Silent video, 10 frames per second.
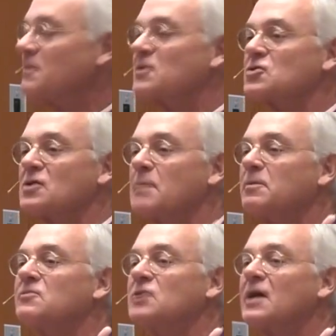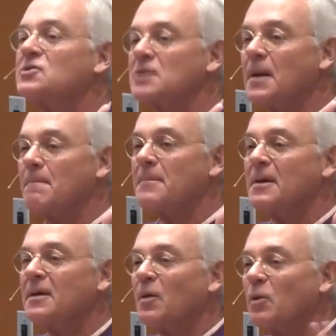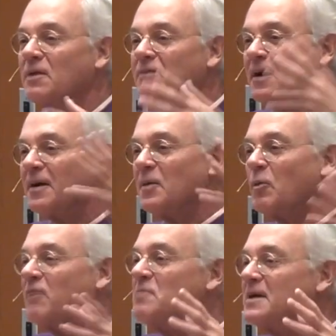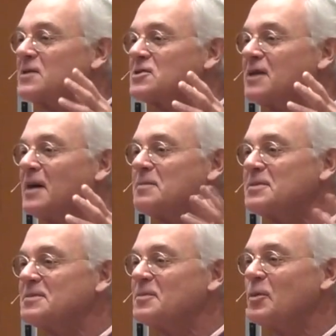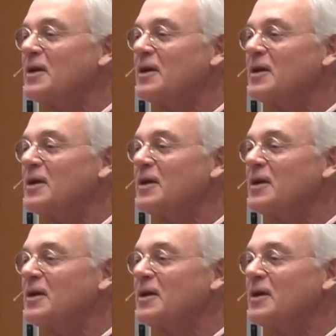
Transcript: stump of Jesse. We've been a stump. We are